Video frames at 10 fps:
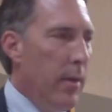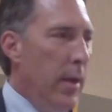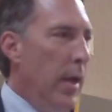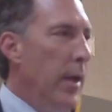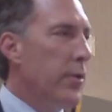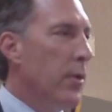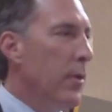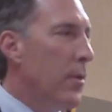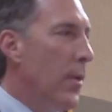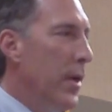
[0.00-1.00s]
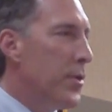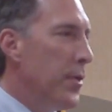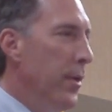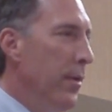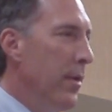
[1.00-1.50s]
the age-old
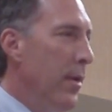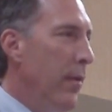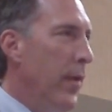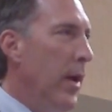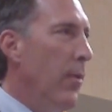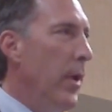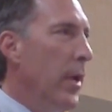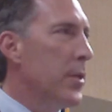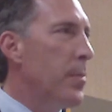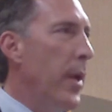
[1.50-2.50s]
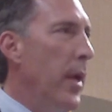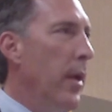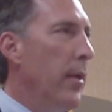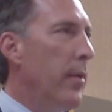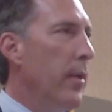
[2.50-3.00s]
question of how we
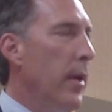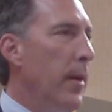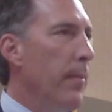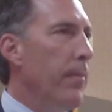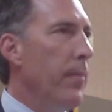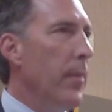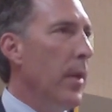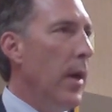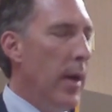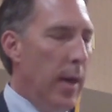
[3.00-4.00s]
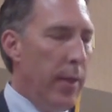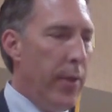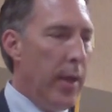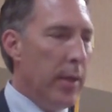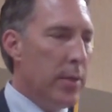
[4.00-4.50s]
expand, Yeah, I, I
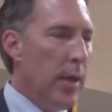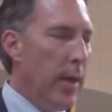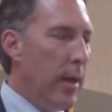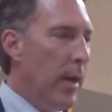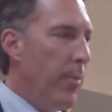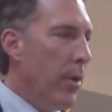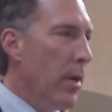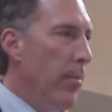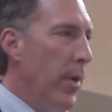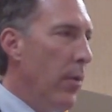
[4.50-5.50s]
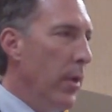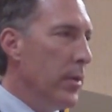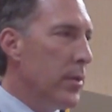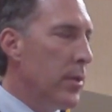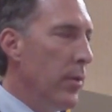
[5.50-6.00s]
think it's got a couple
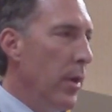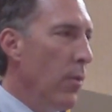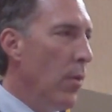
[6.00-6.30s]
components to it.